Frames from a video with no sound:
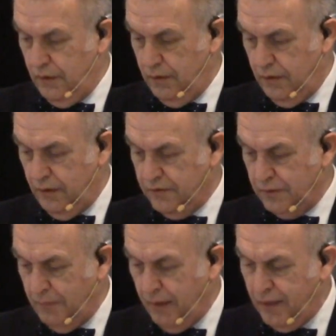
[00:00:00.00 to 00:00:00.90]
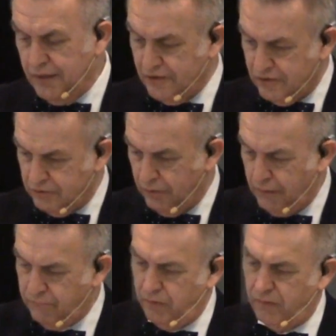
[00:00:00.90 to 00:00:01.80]
He's amazed. He's
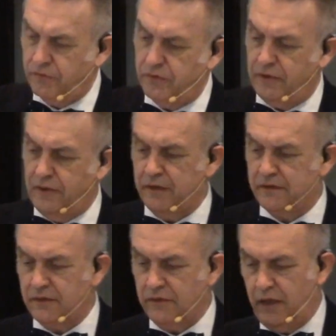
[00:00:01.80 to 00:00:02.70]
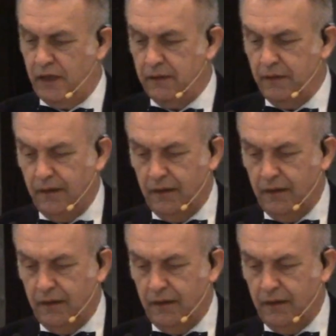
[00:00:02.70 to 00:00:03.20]
grateful for the things that God